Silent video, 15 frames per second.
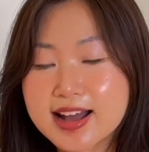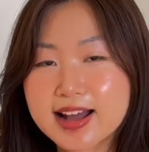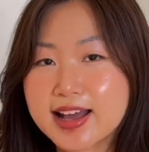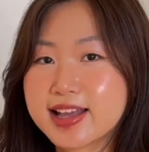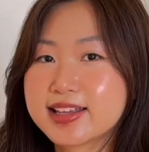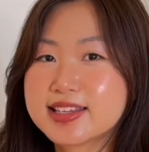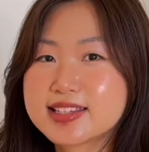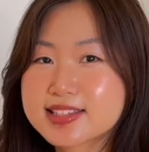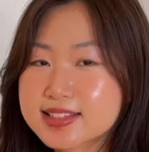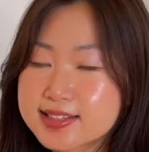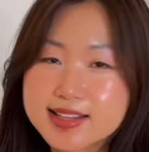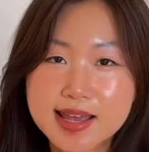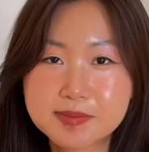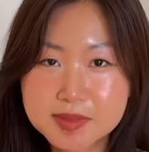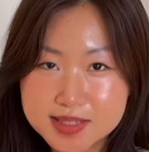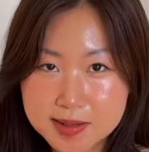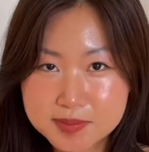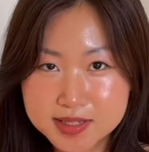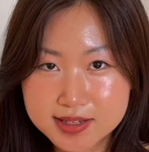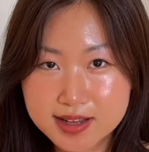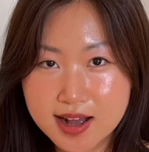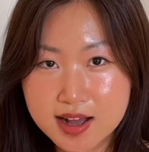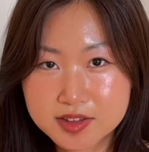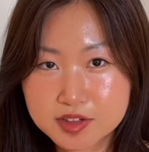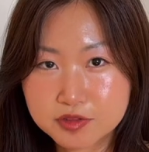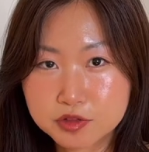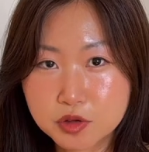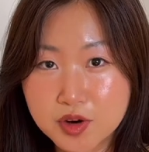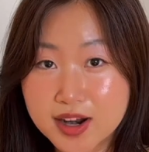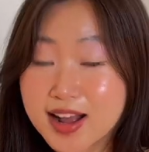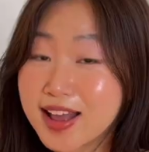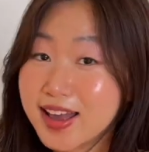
and he slams something on the floor